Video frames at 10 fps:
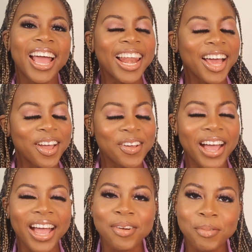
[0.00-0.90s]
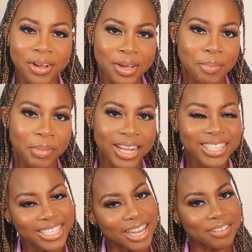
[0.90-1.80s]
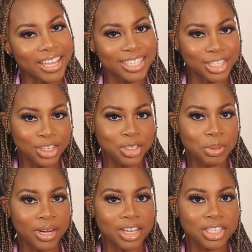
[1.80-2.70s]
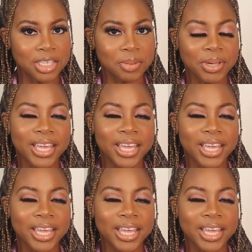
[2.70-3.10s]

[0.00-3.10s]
Hello and welcome back to Navigating Entrepreneurship.